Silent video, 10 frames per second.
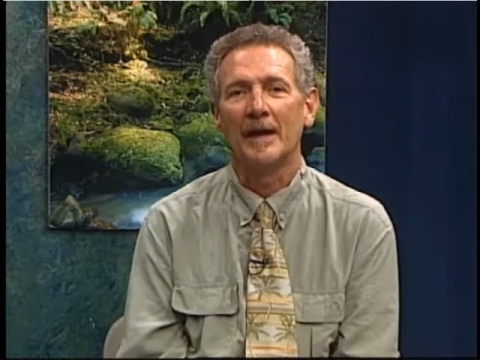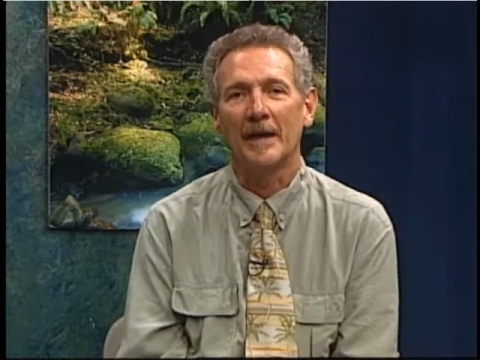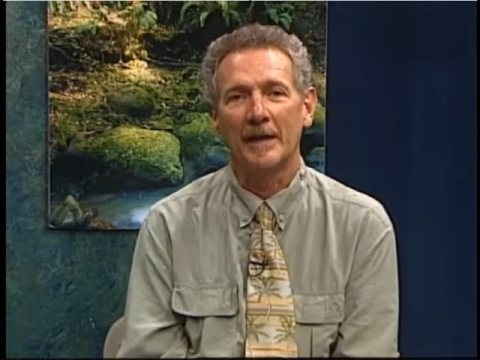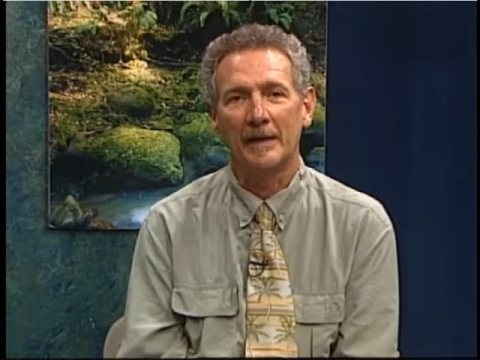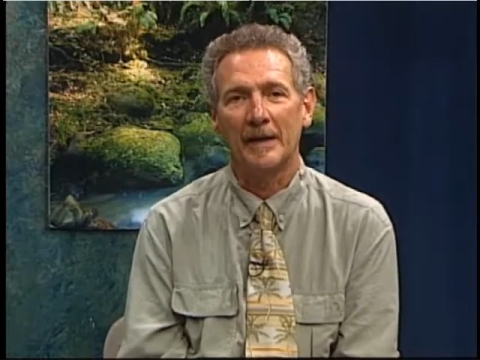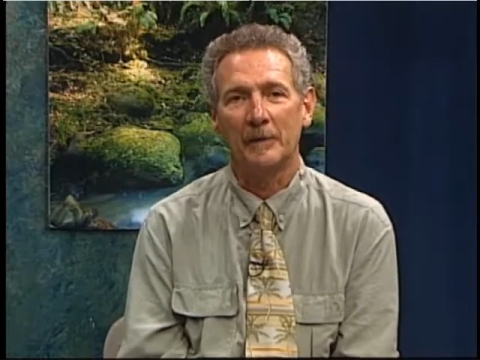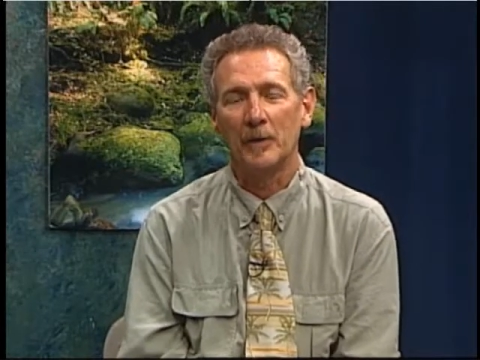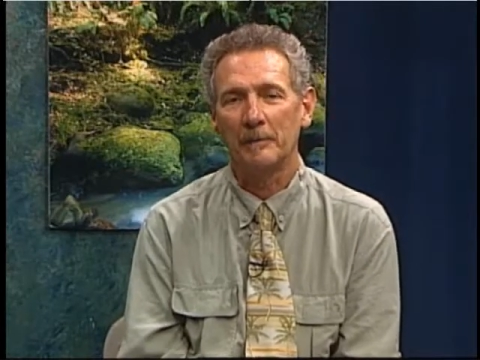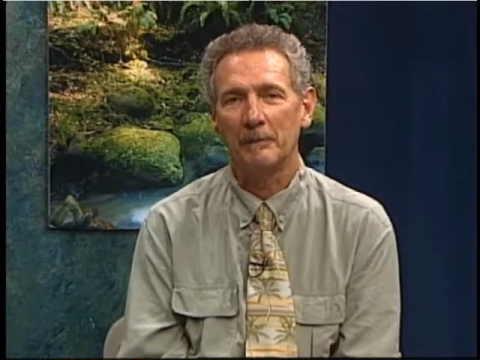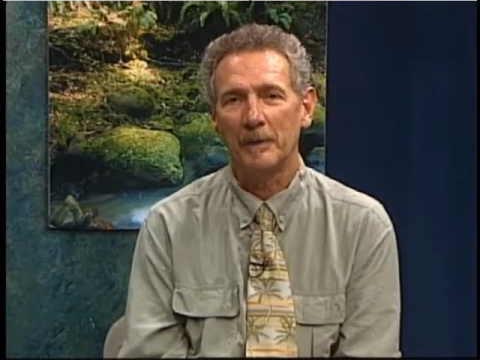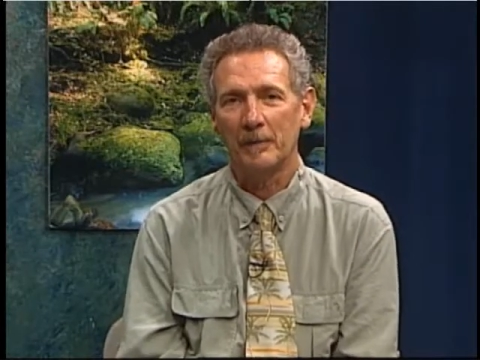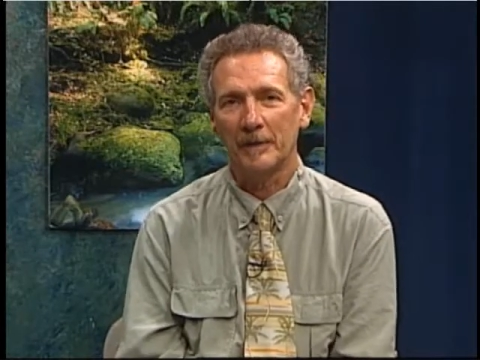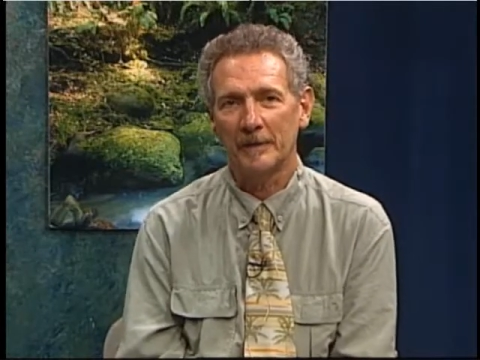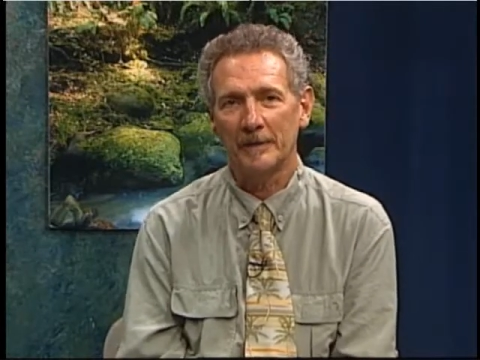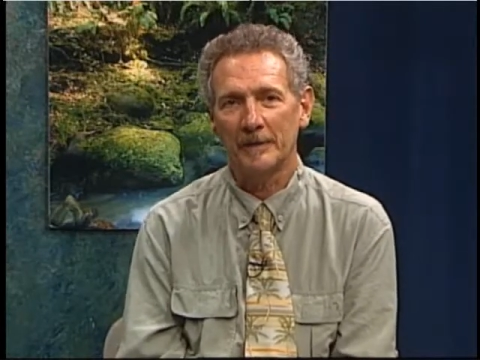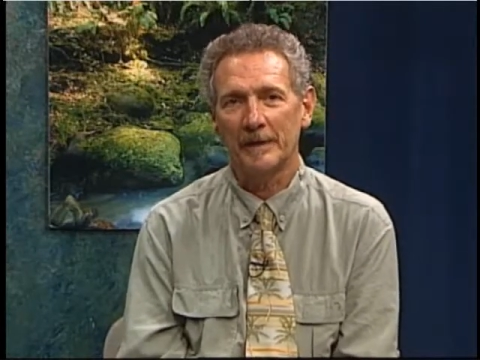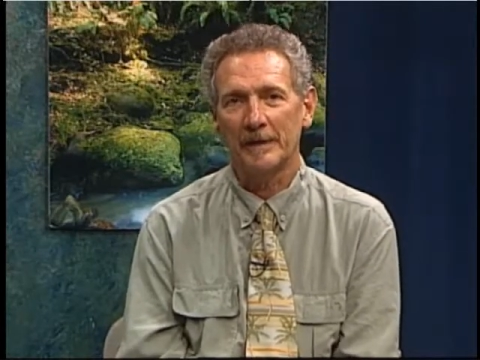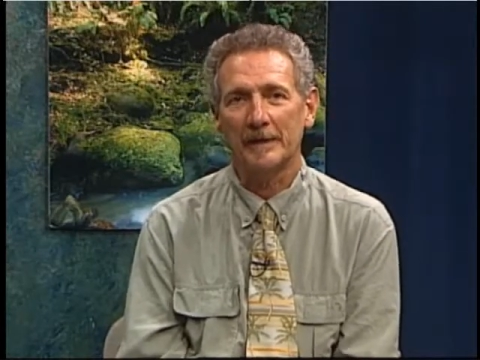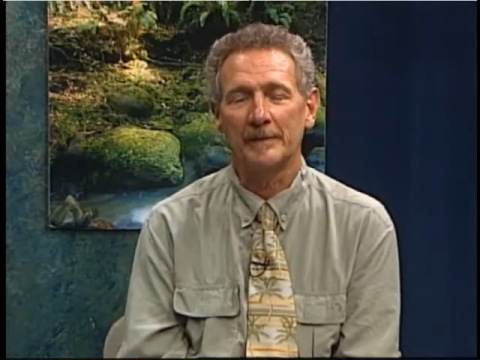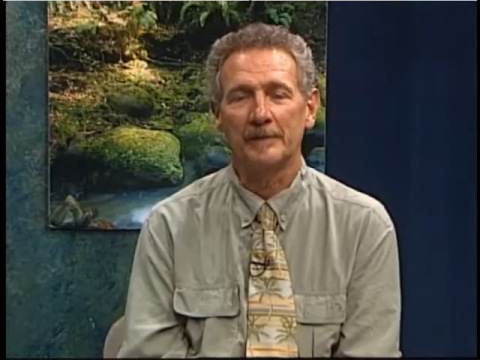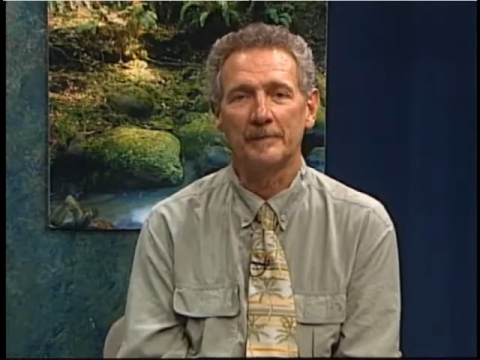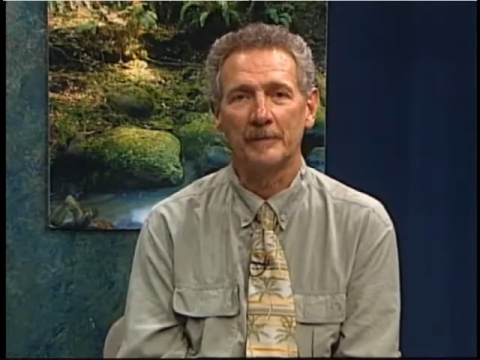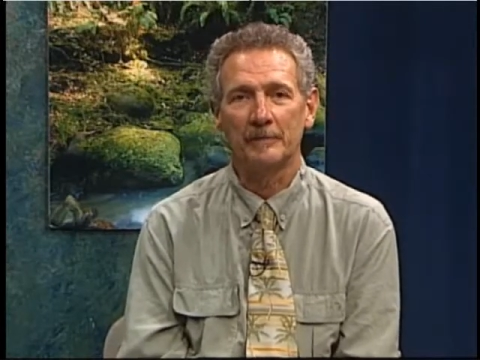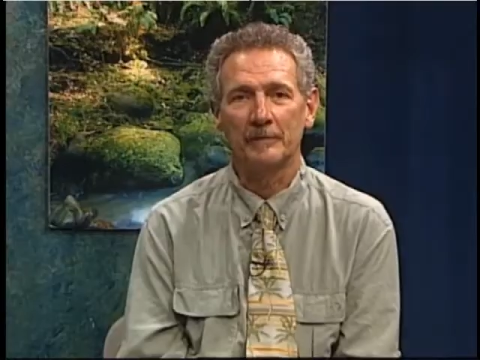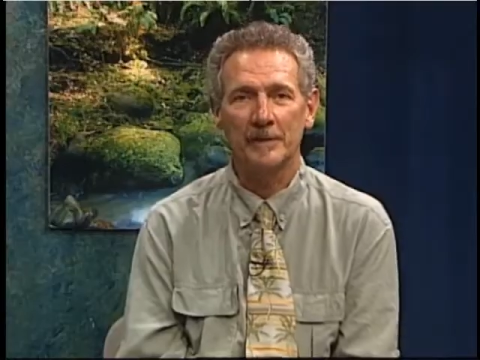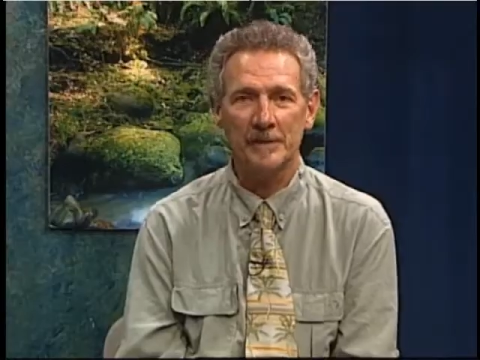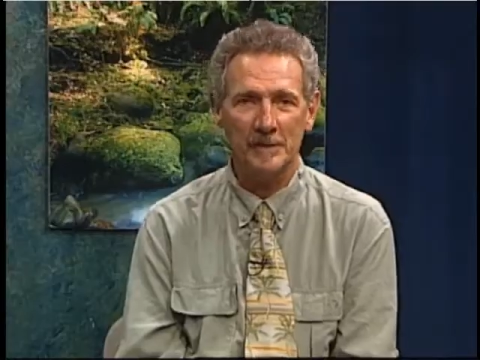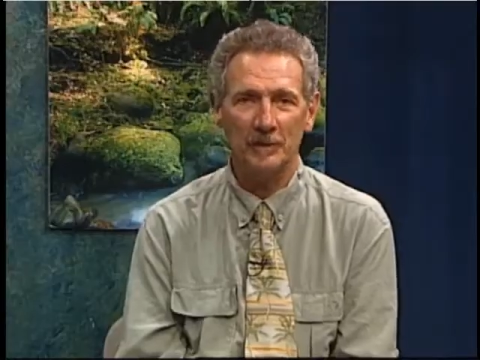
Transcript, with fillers: I, I want people to uh, visit